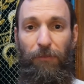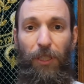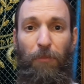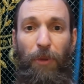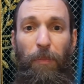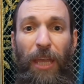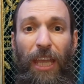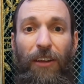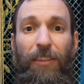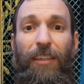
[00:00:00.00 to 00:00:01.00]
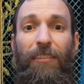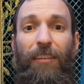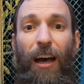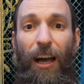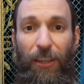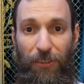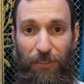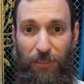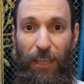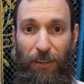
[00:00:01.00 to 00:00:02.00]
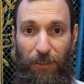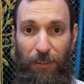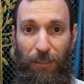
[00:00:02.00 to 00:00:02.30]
prepared the entire Seder.